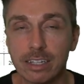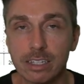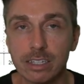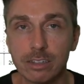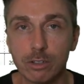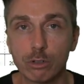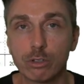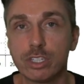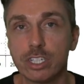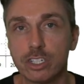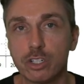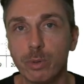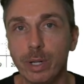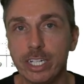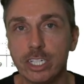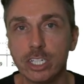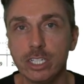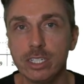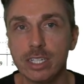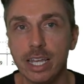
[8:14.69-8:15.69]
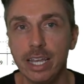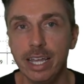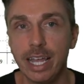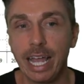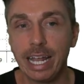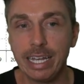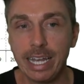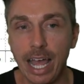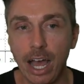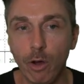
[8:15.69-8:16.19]
those situations,
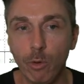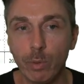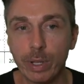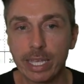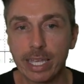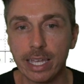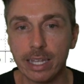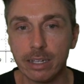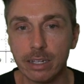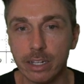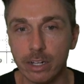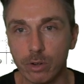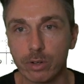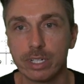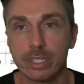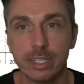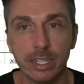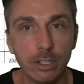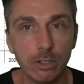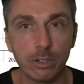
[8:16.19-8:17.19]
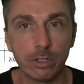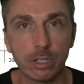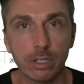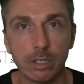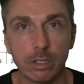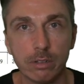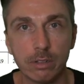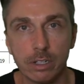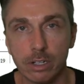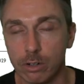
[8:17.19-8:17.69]
and now we can continue
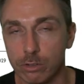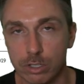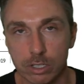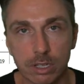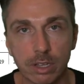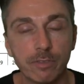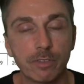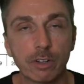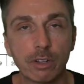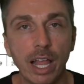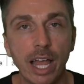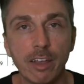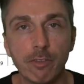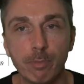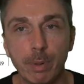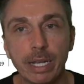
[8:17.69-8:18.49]
to just live your life,